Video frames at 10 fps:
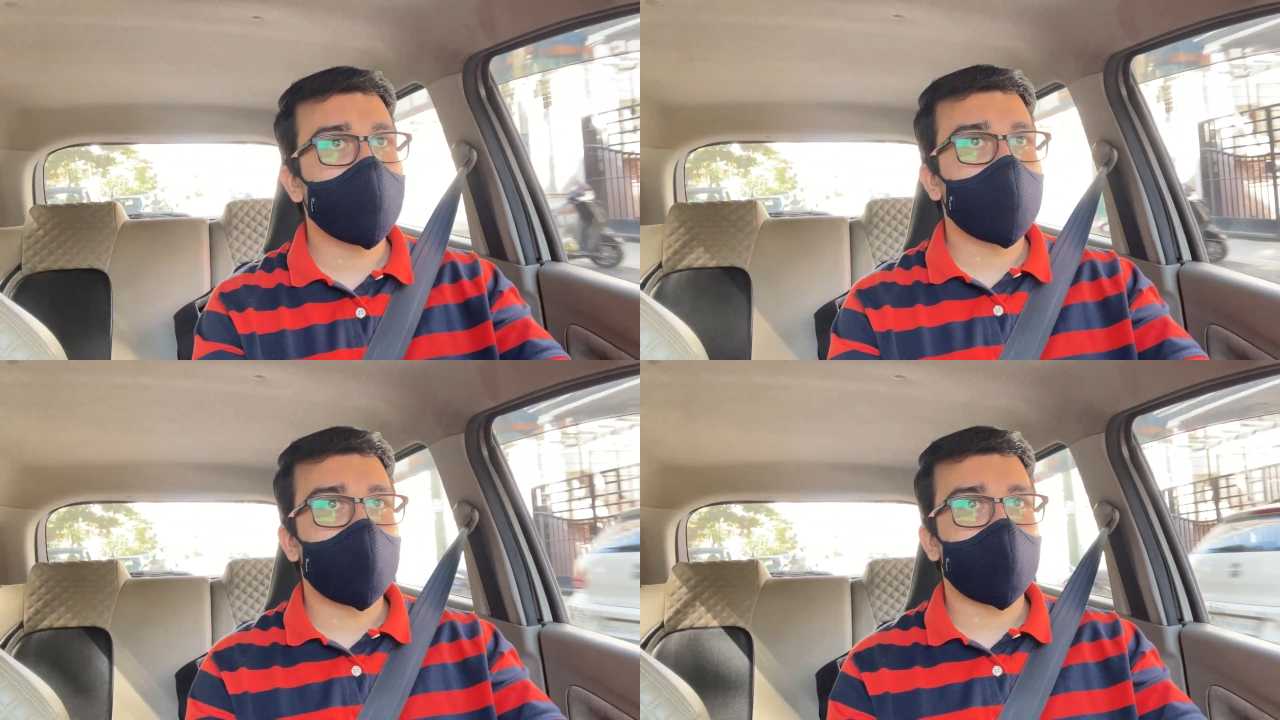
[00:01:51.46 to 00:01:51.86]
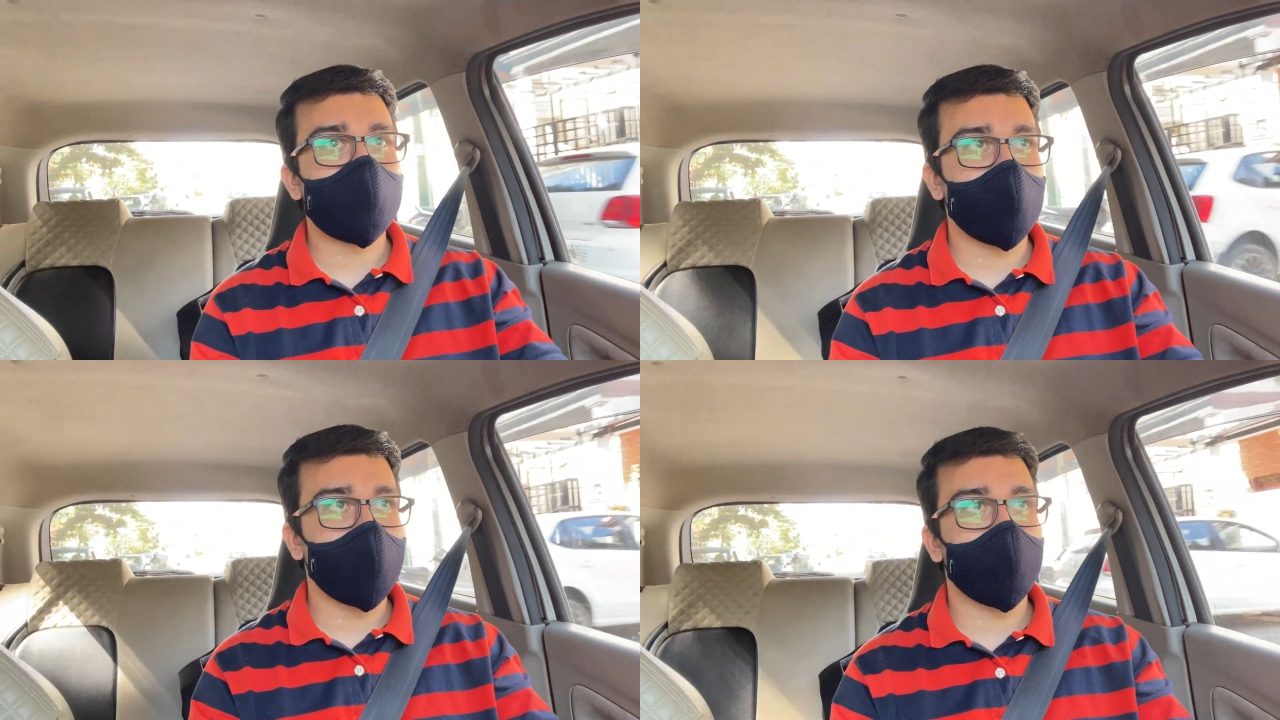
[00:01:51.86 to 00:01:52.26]

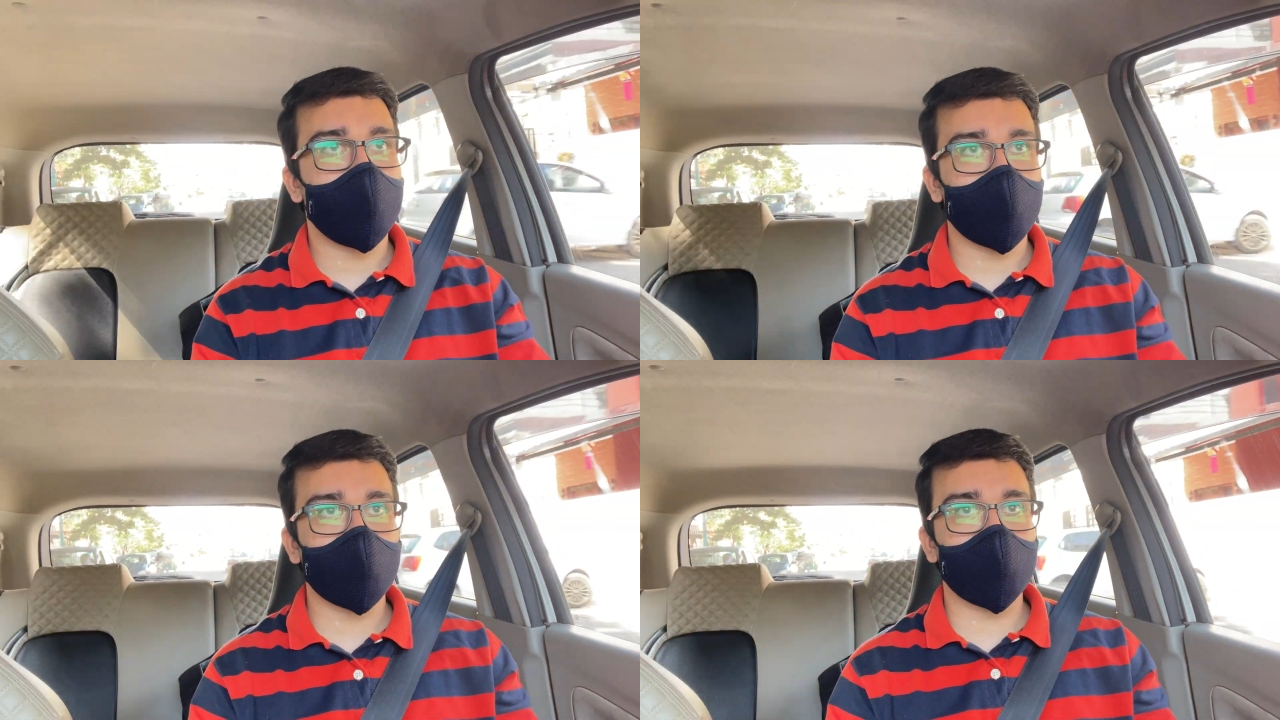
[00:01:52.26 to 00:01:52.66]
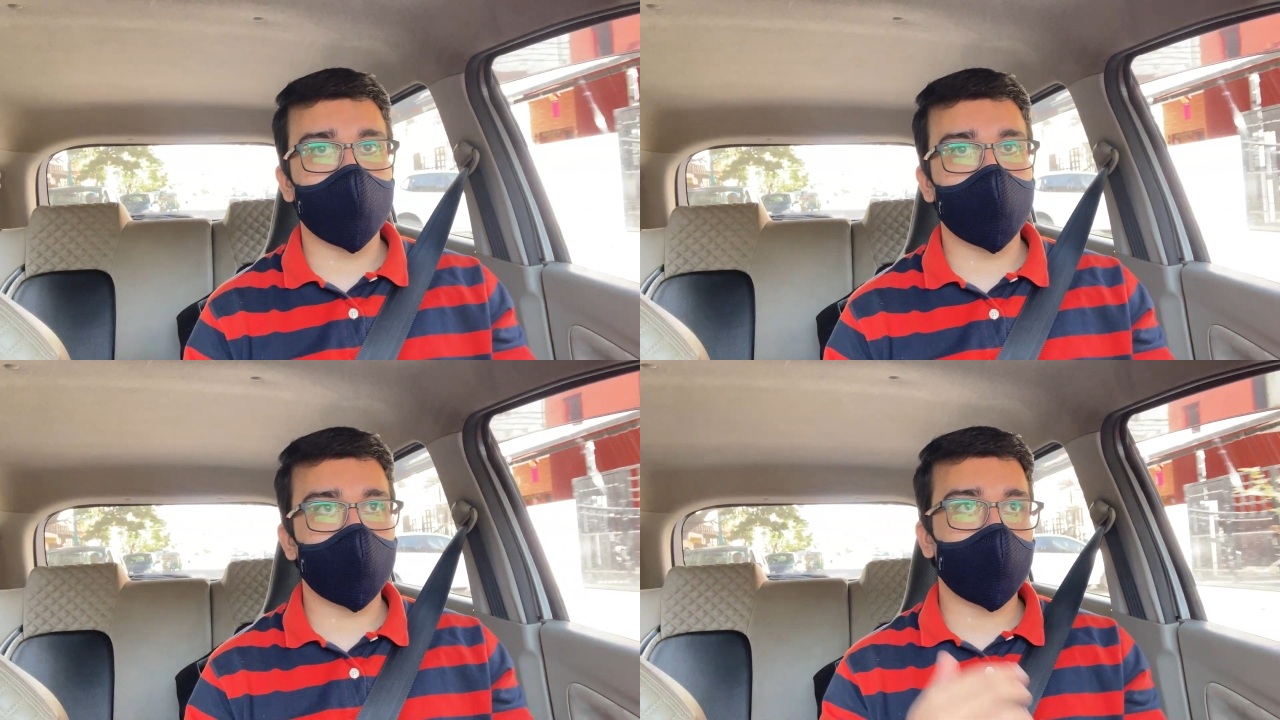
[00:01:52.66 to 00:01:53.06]
actually want
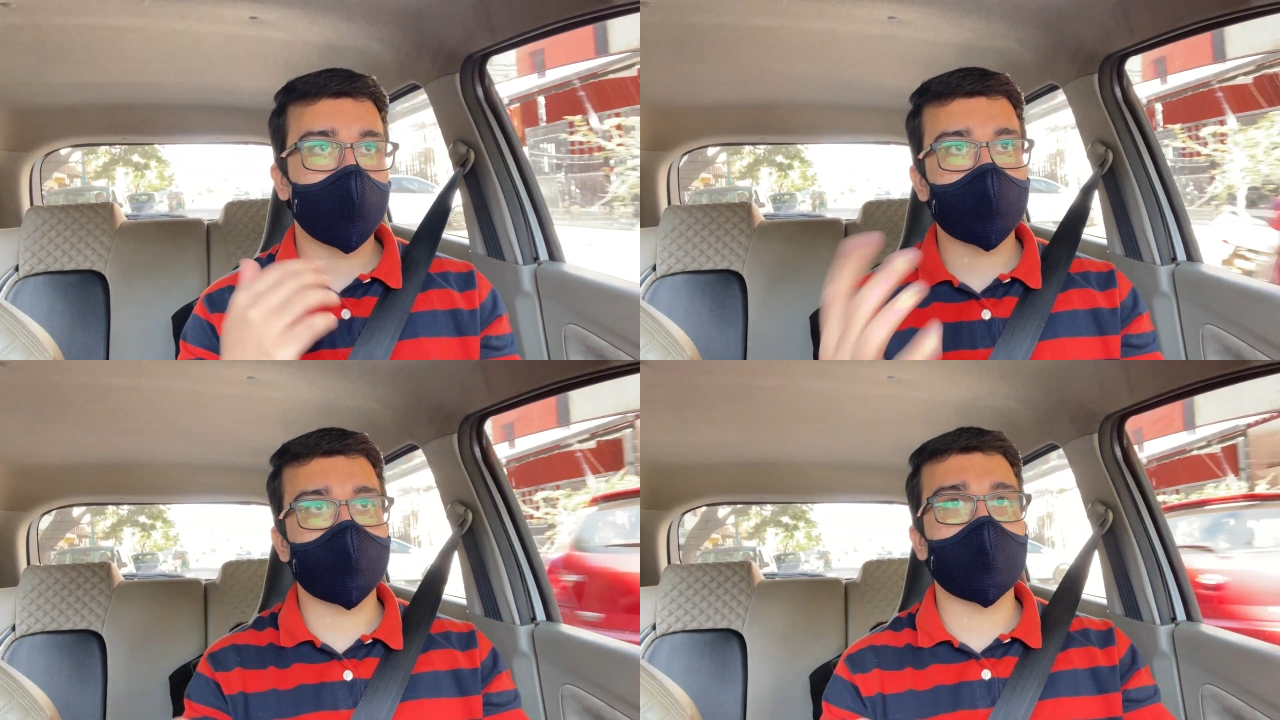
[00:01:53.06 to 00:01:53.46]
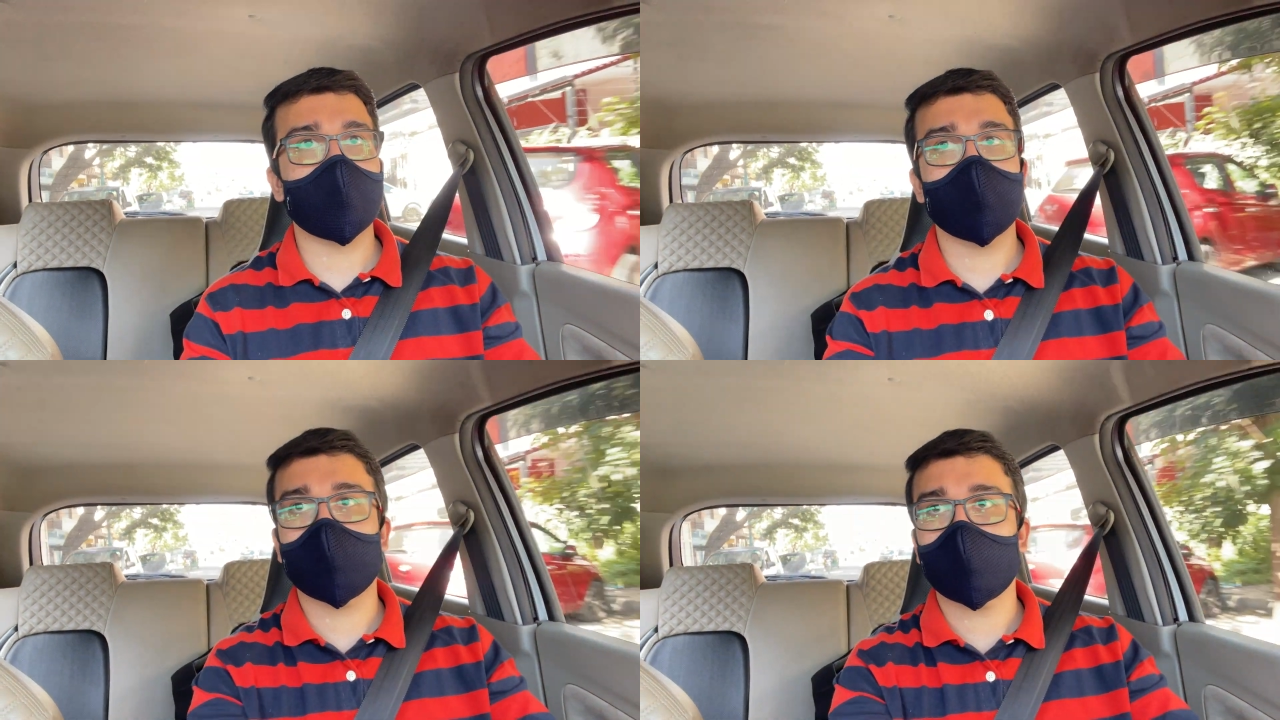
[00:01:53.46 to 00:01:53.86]
to showcase that
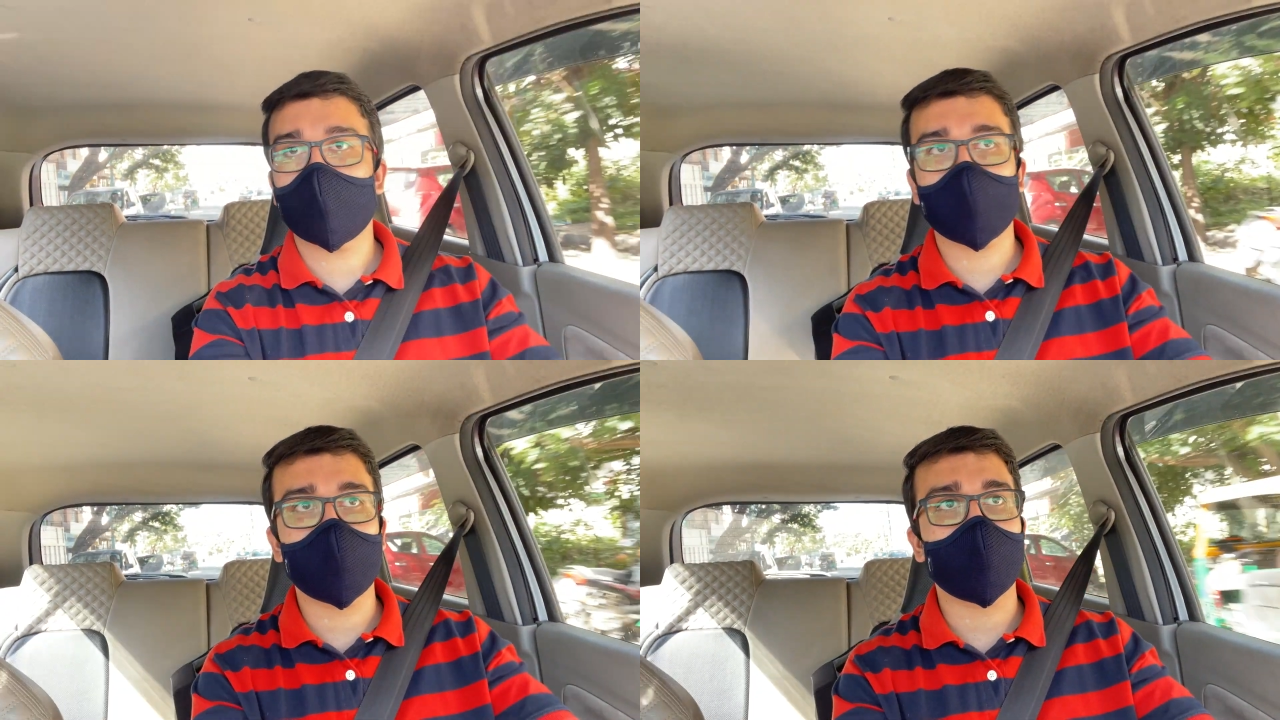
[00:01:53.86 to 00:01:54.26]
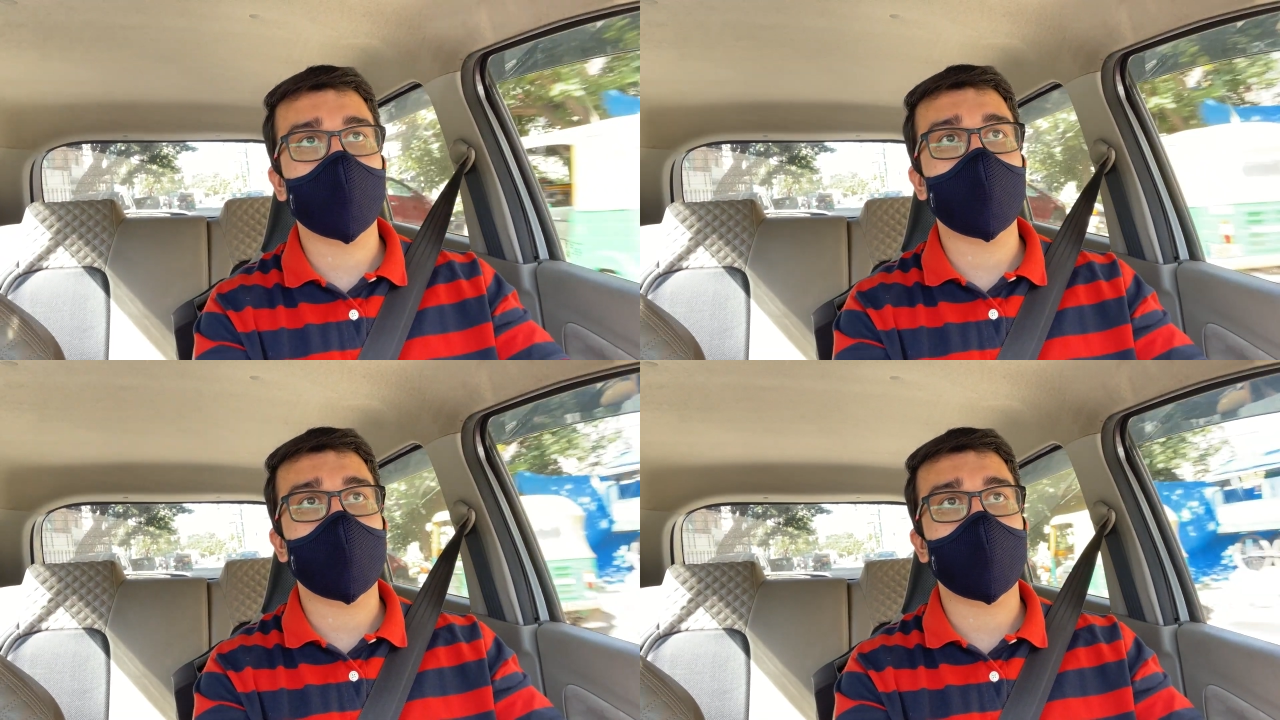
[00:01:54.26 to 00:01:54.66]
in front of you
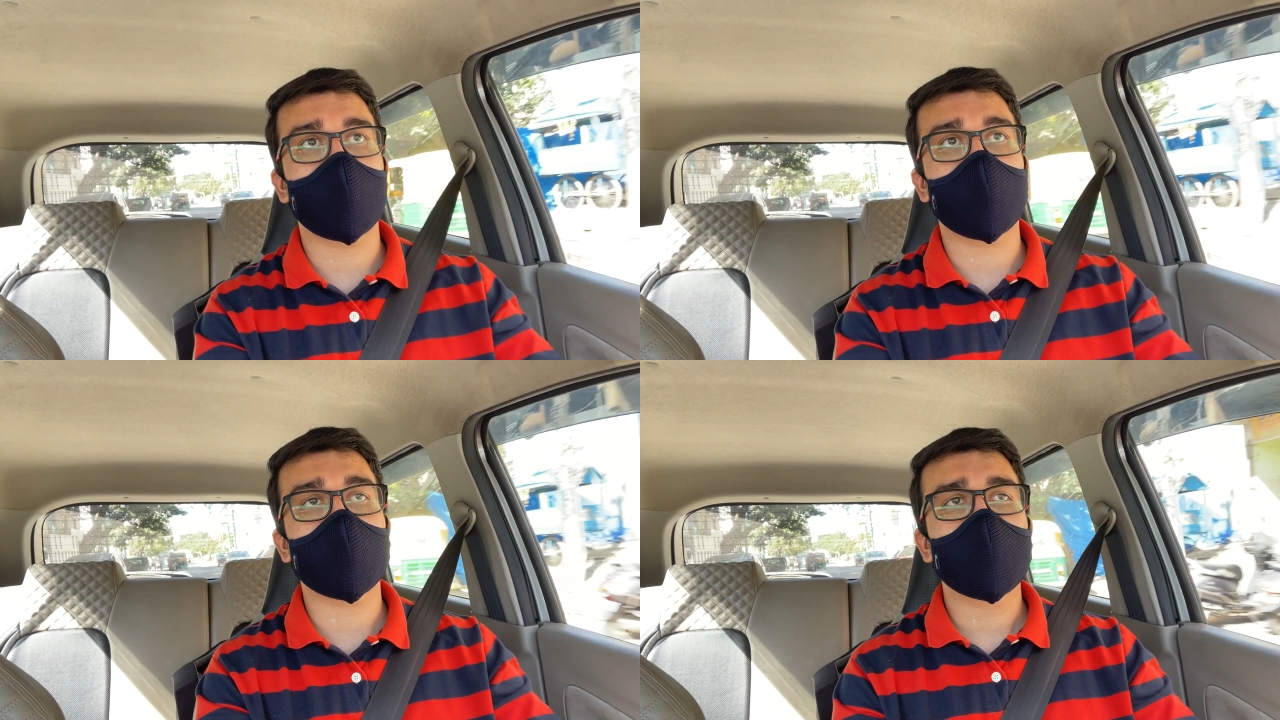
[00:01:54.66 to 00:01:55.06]
all and